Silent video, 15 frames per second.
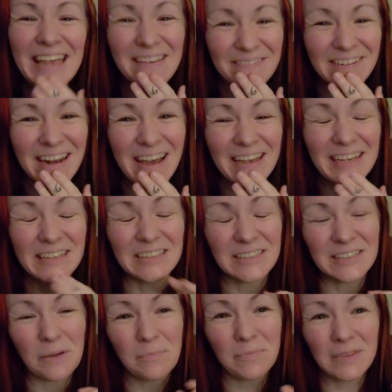even I get
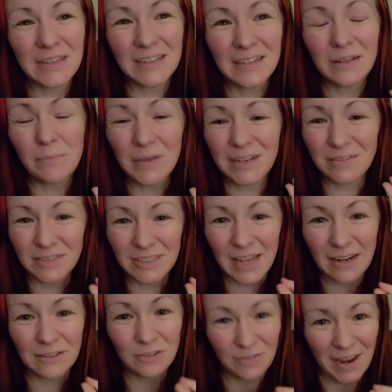some little bit of
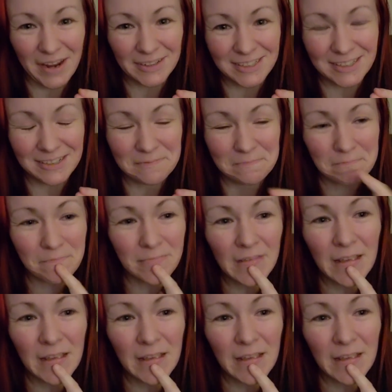satisfaction